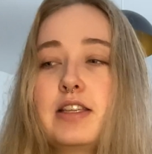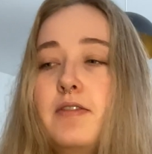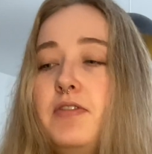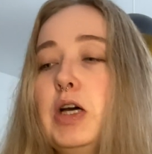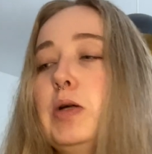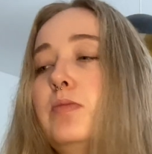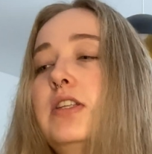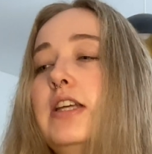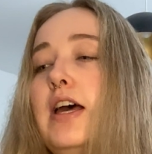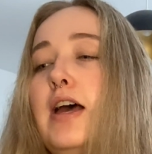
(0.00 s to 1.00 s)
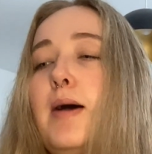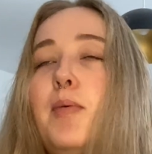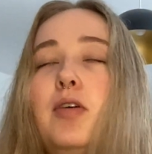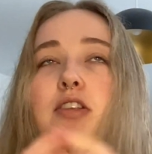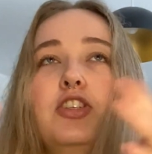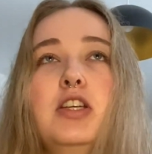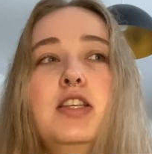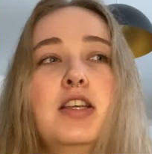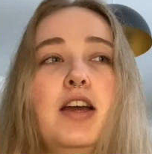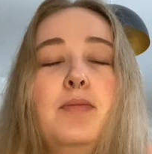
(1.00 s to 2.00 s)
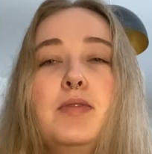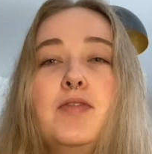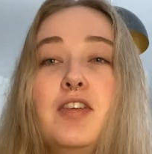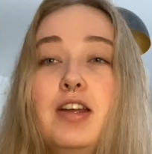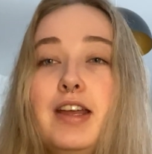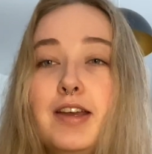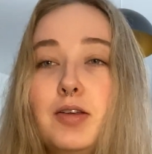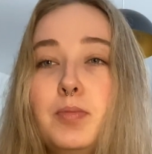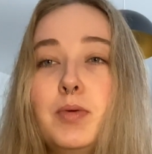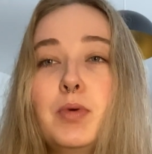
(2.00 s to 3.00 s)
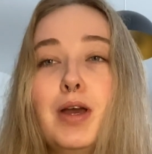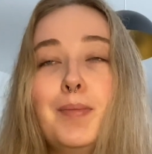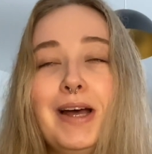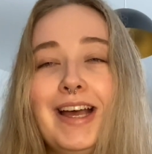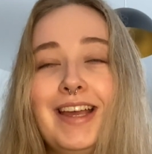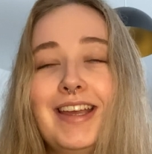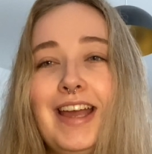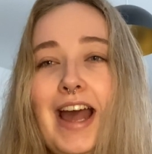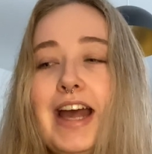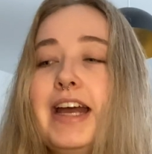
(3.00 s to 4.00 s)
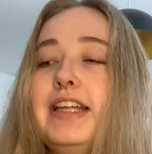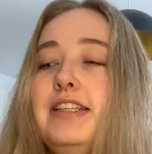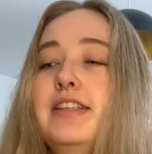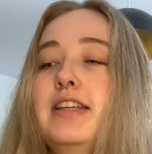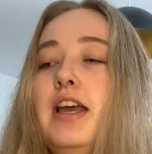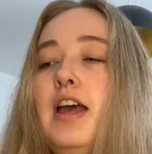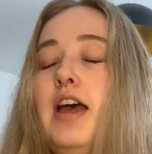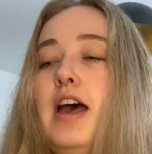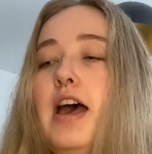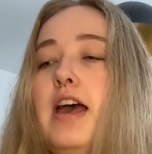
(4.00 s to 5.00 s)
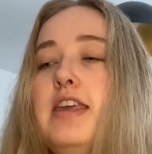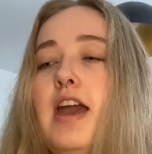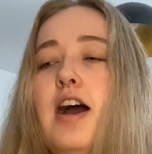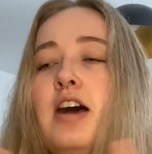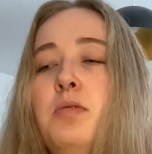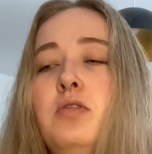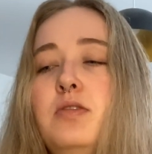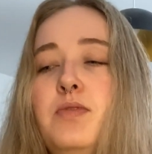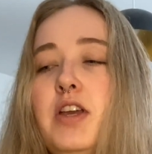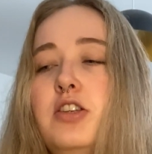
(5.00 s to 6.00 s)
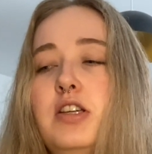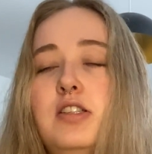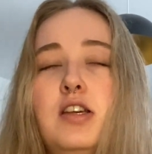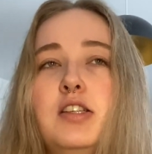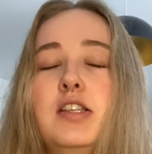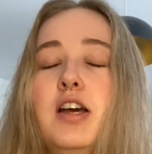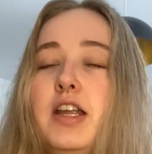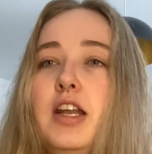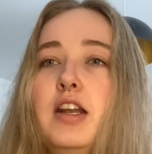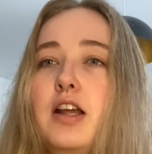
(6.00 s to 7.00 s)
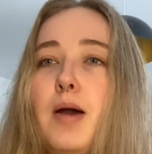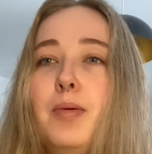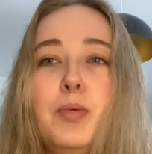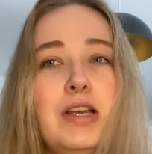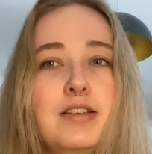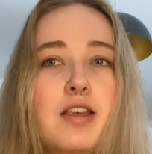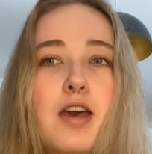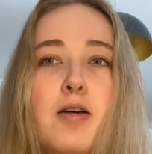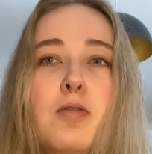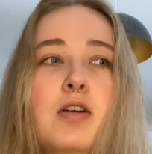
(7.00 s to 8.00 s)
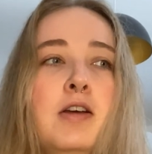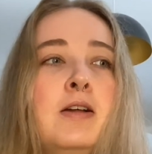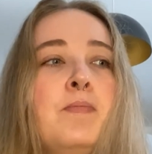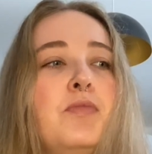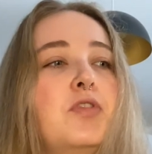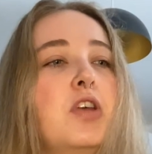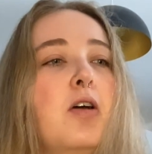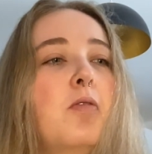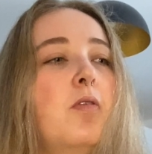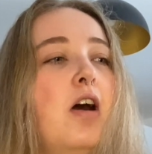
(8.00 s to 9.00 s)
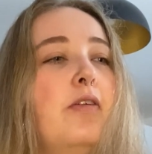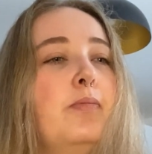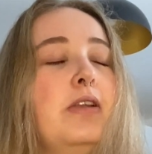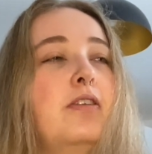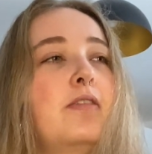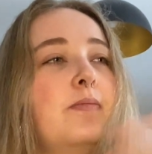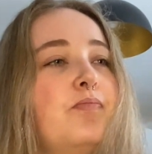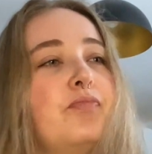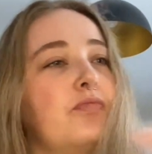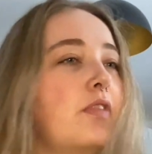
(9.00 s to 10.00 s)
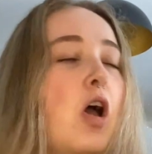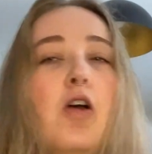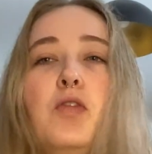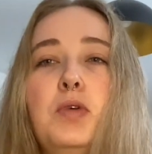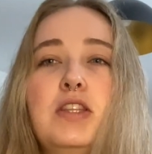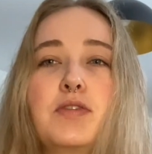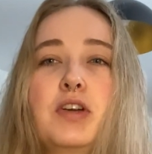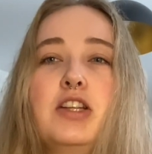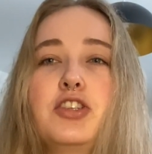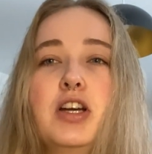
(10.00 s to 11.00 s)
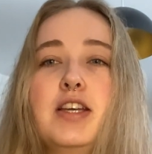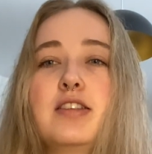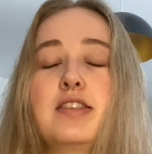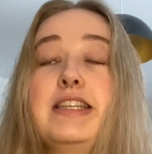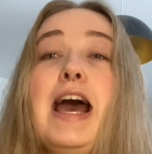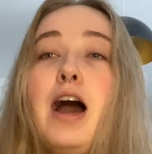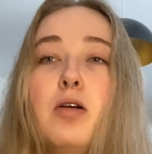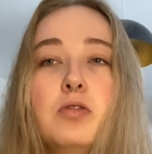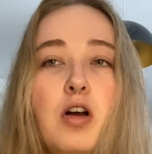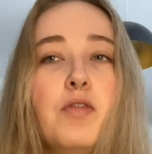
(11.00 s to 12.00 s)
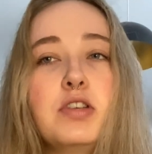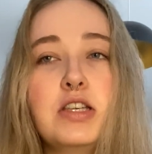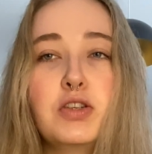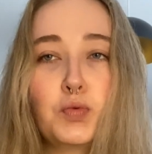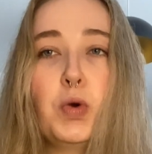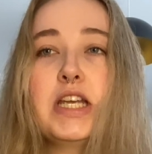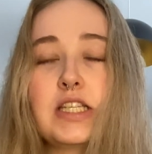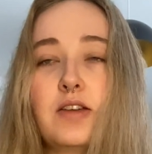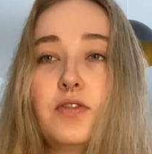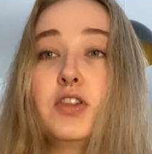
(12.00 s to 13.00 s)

I filmed. Apologies, I've been very ill, but we are back. And yeah, I watched VHS 99 a couple weeks ago, so I've been over with this franchise now, obviously just waiting for the